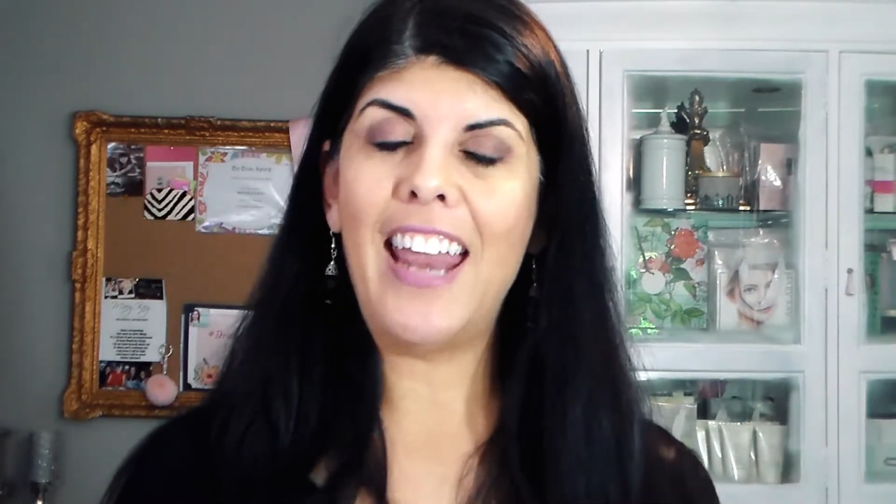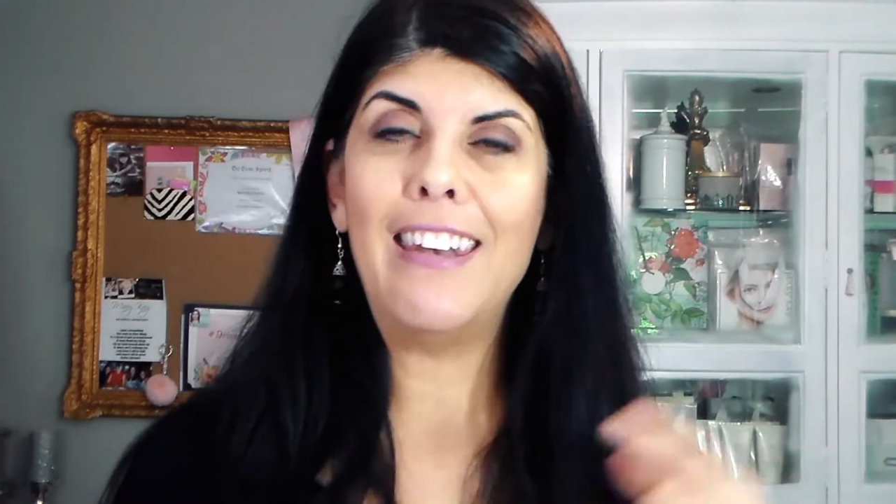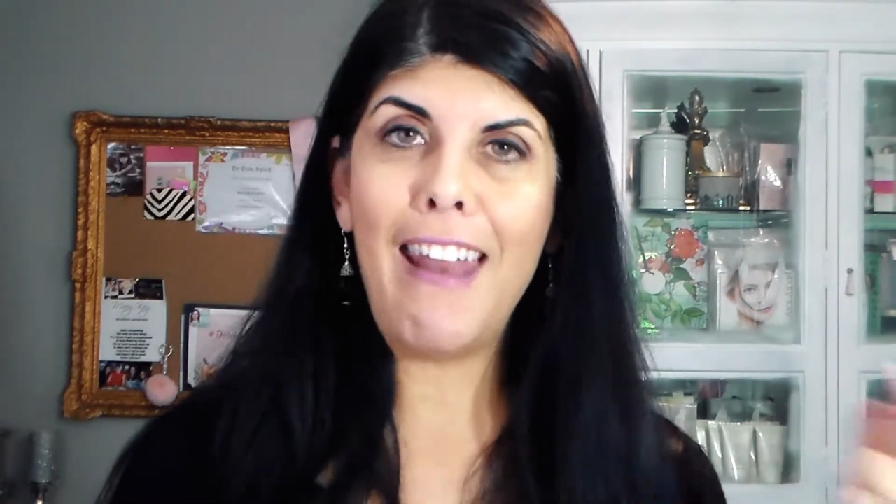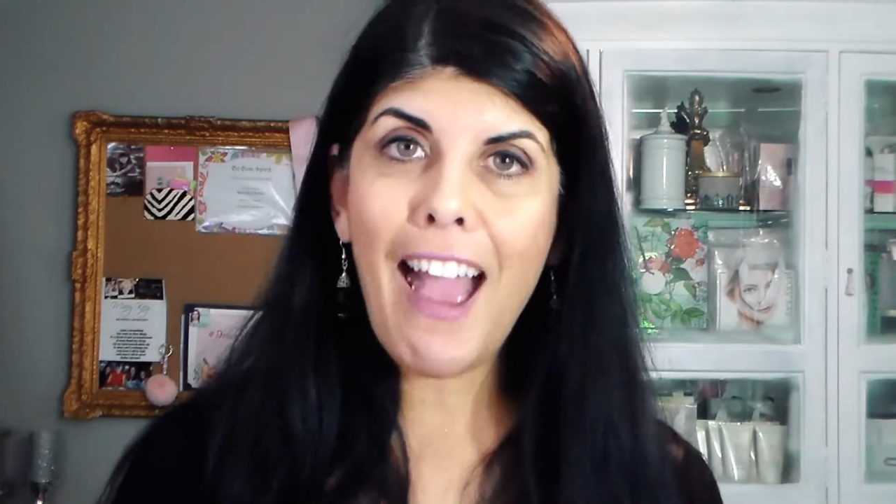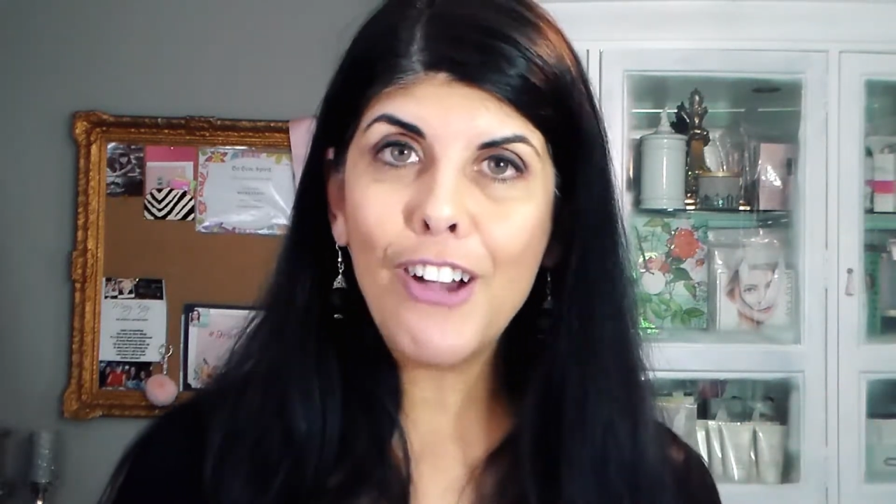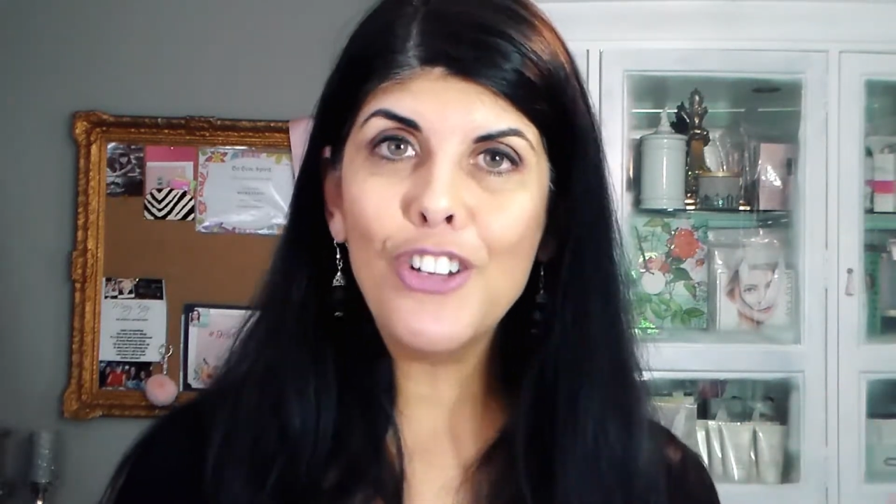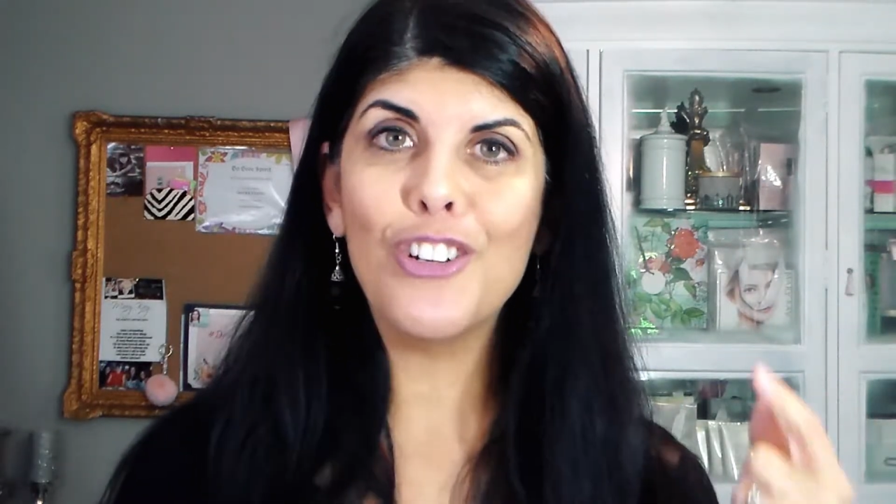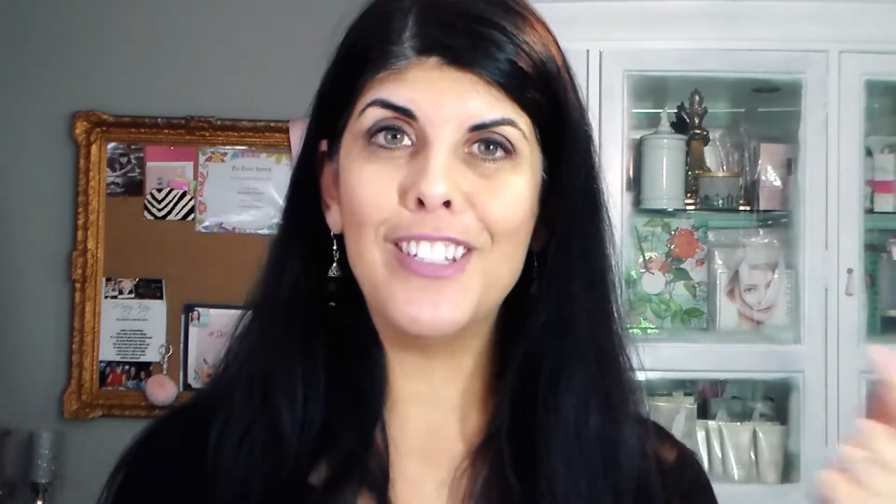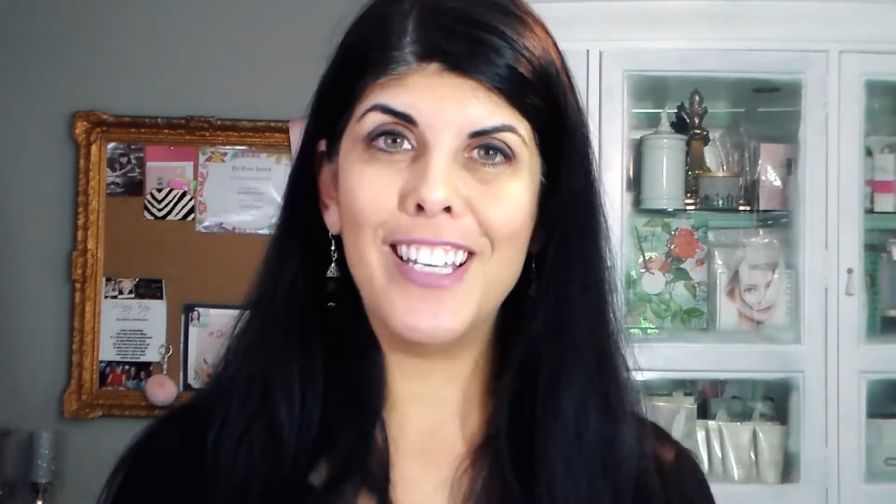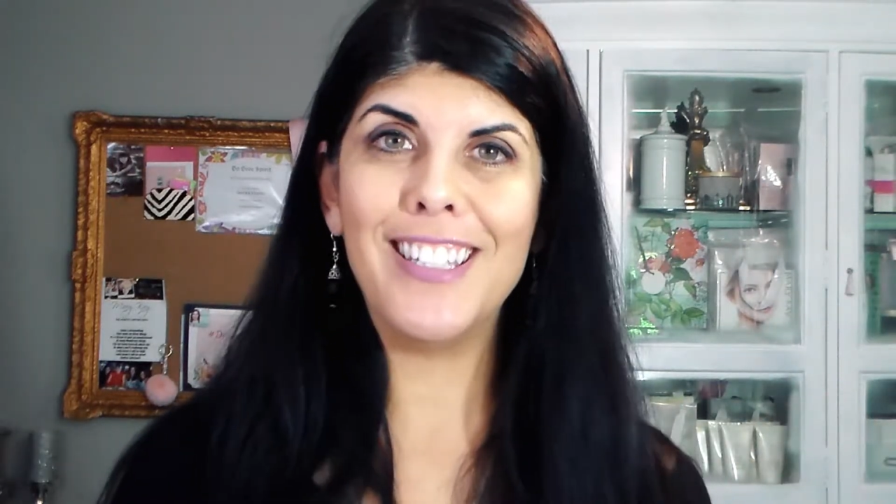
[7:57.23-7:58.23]
And now
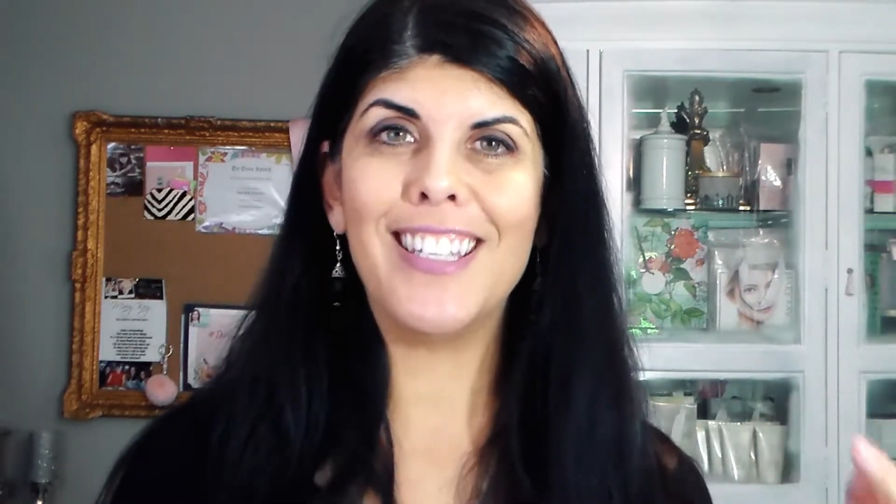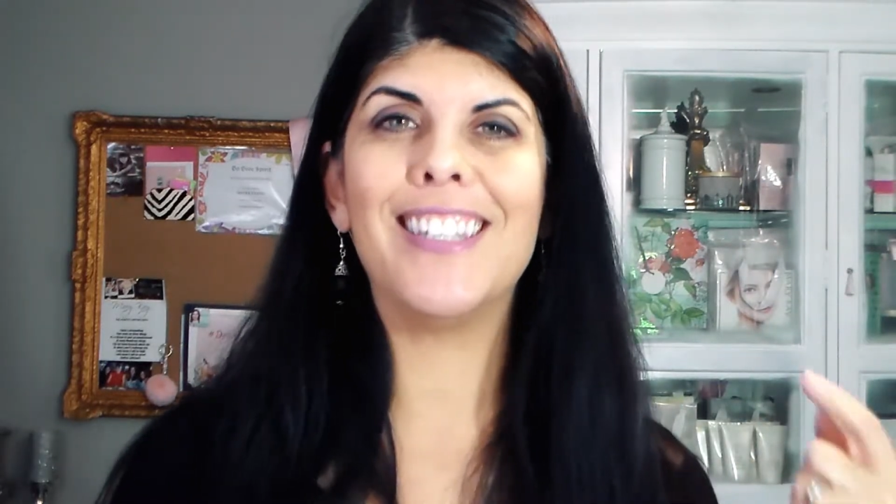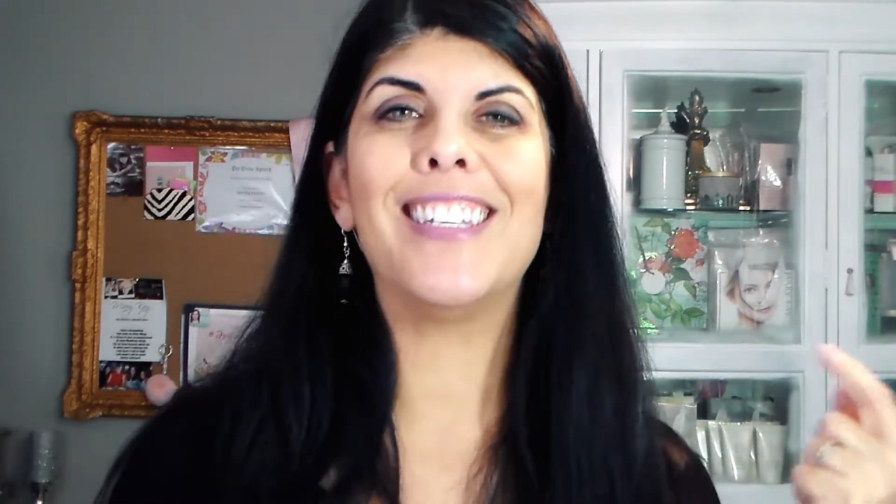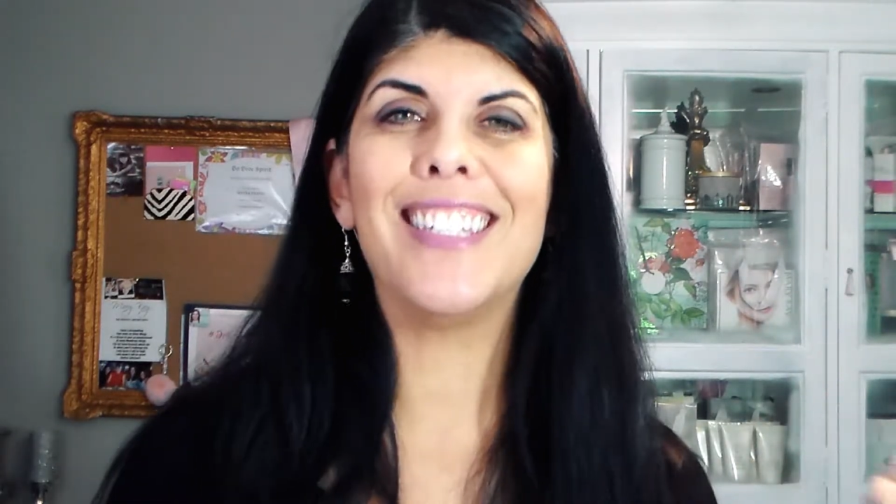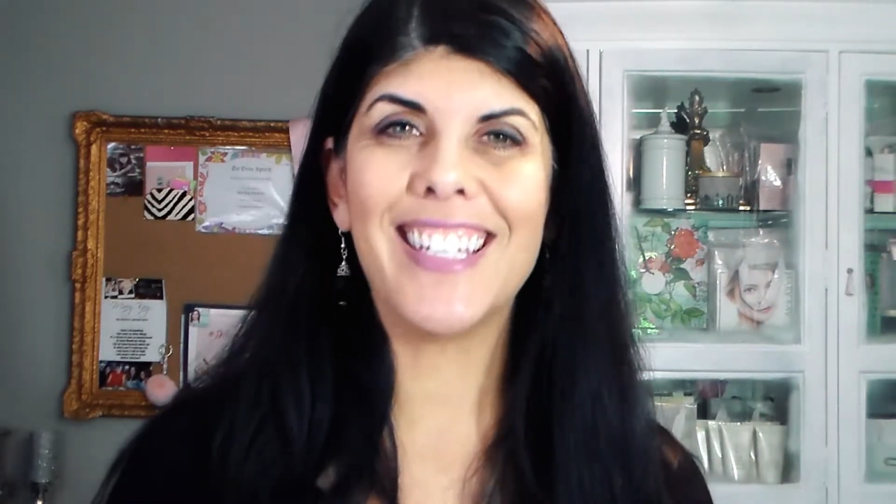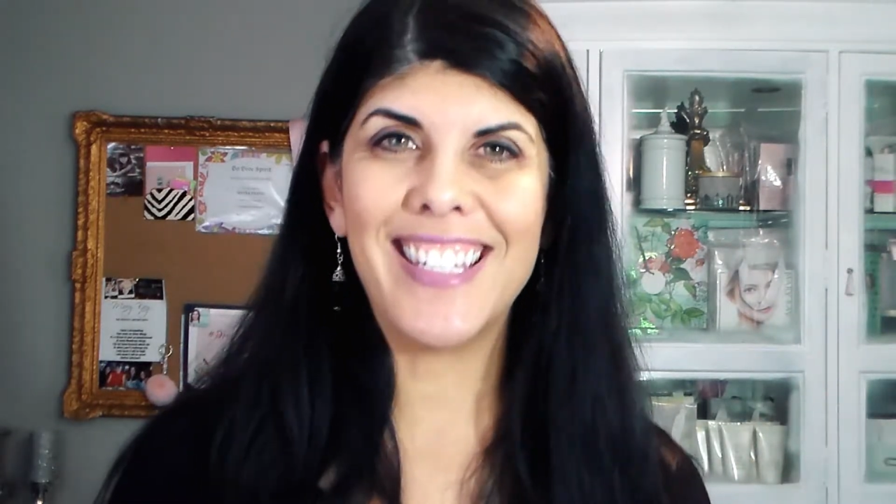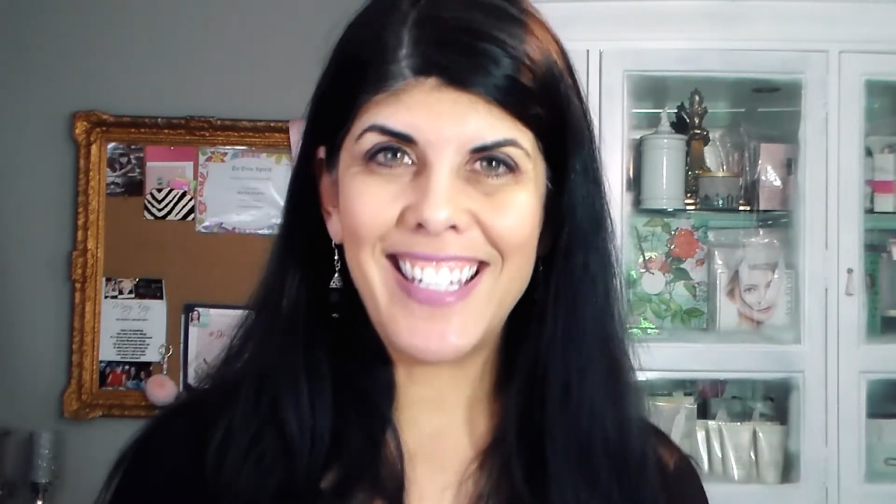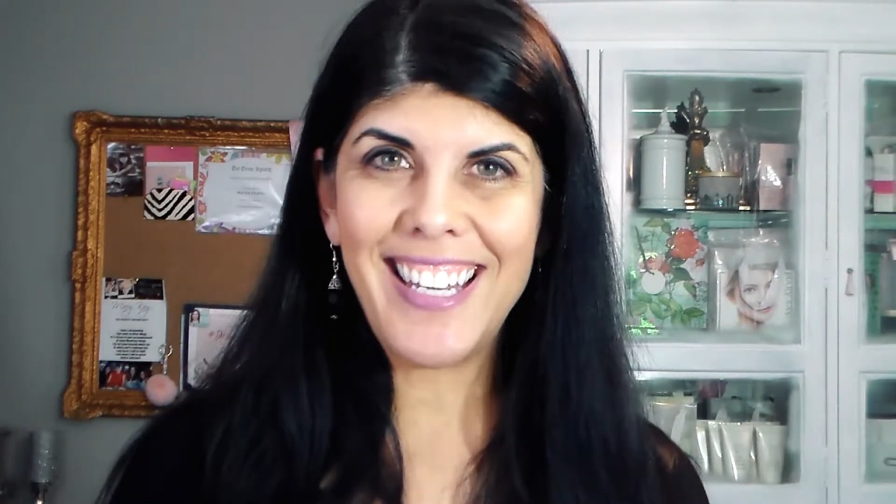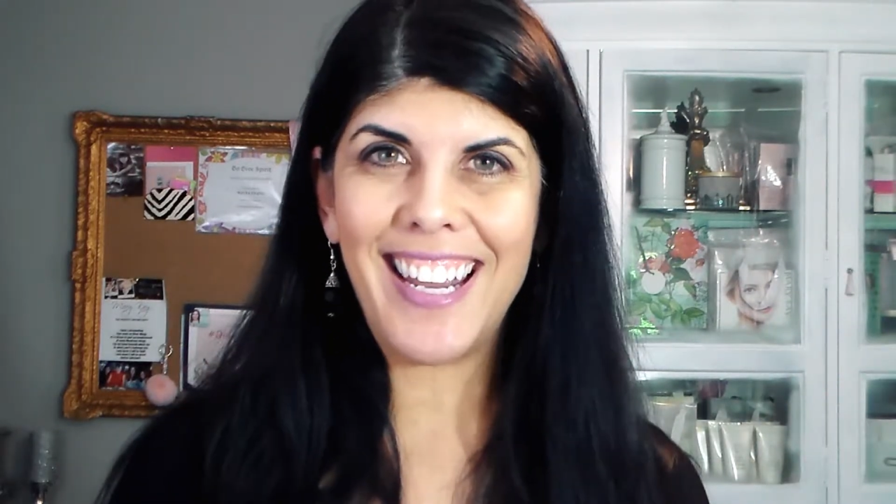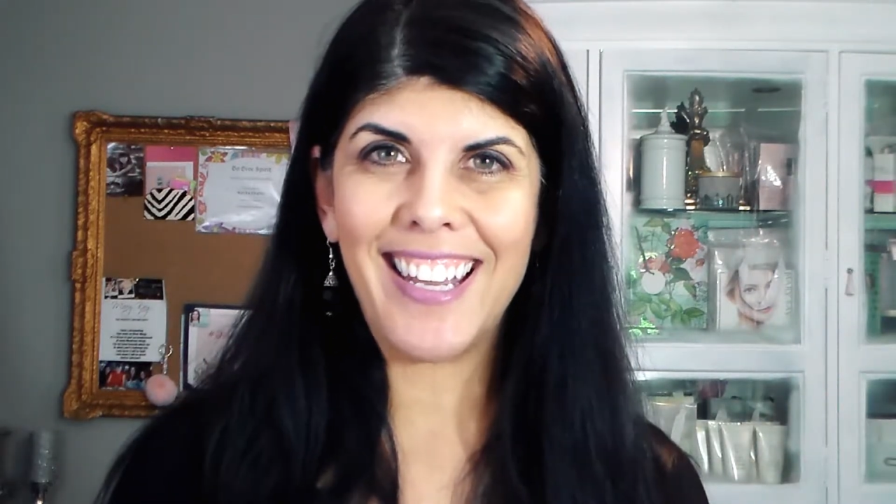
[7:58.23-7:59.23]
you're addicted to
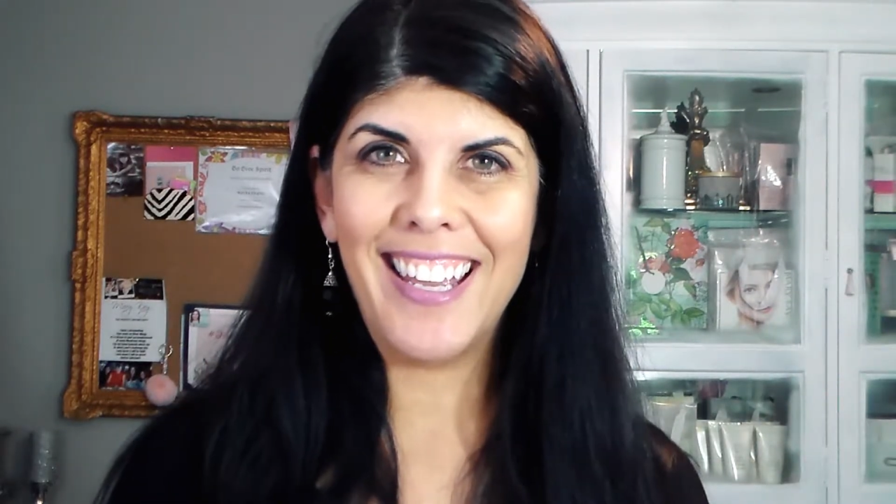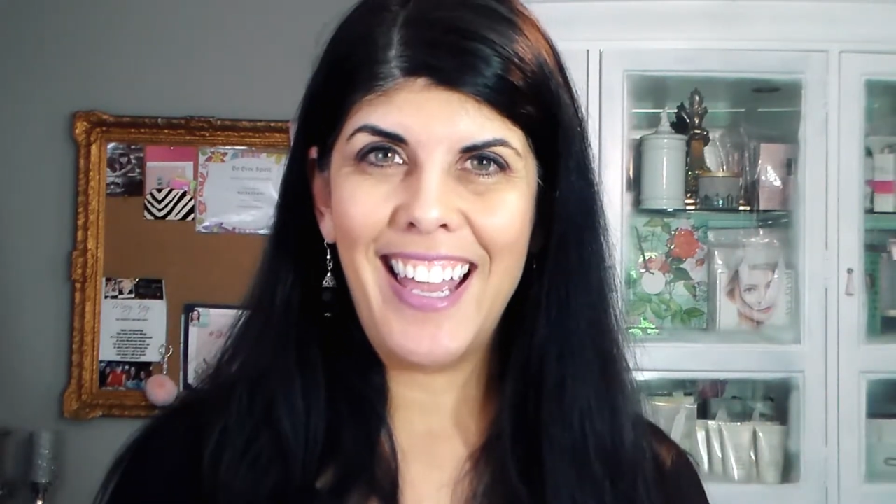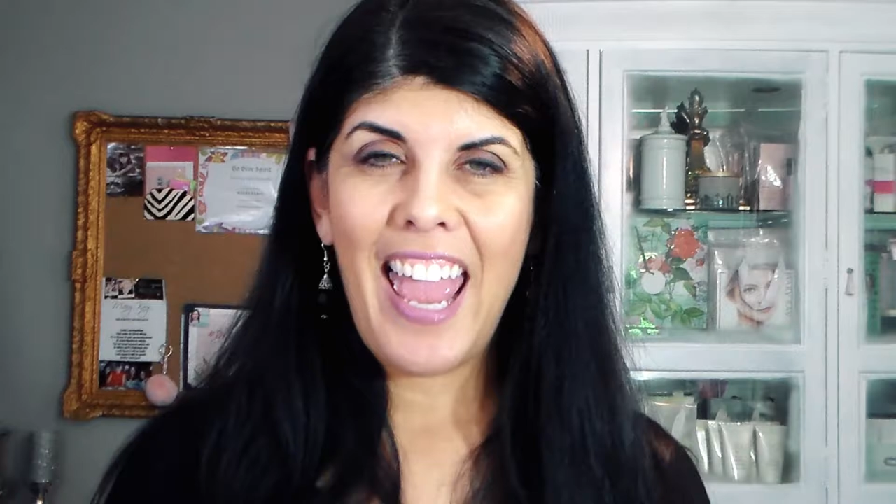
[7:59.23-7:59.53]
succeeding.